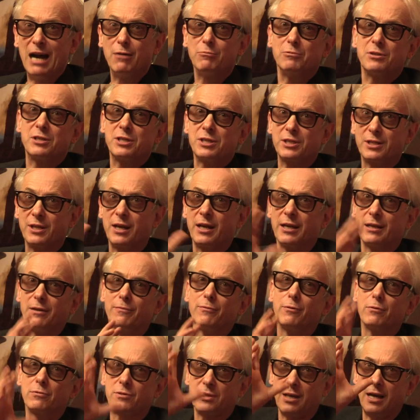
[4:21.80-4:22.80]
outside of
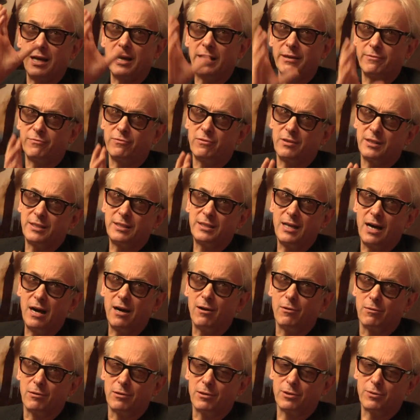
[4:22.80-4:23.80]
those ivory
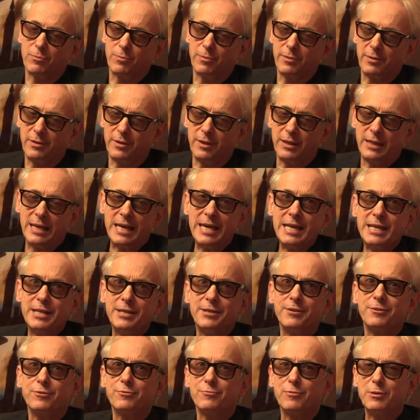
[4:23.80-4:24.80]
towers with the
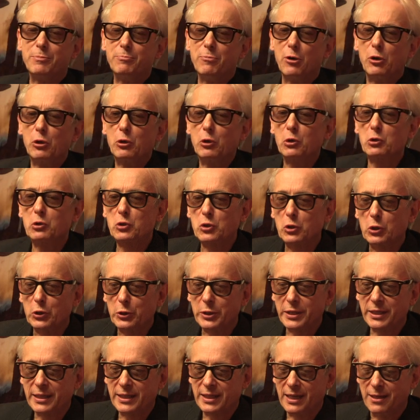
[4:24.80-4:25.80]
industry moguls
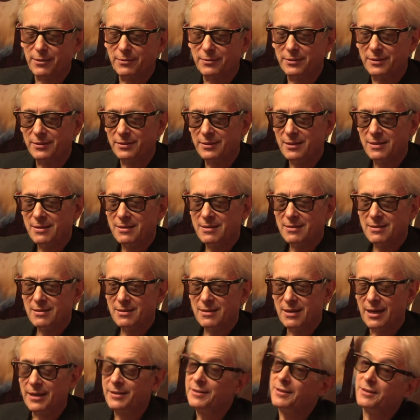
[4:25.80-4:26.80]
looking out
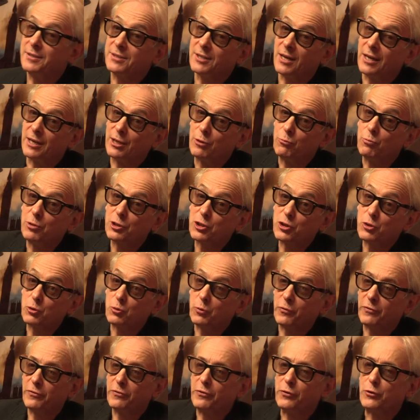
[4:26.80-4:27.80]
and deciding which
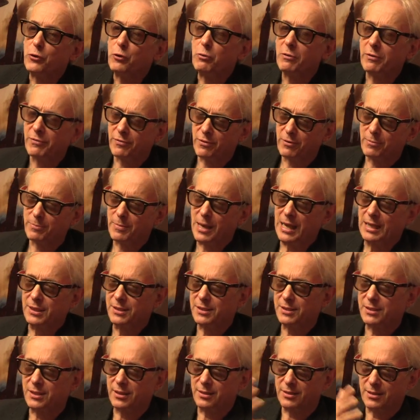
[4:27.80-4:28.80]
few of their
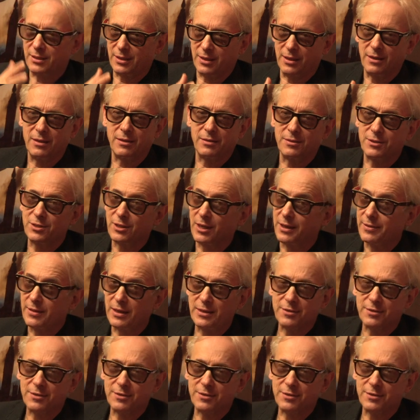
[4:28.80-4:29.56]
mates get to get inside.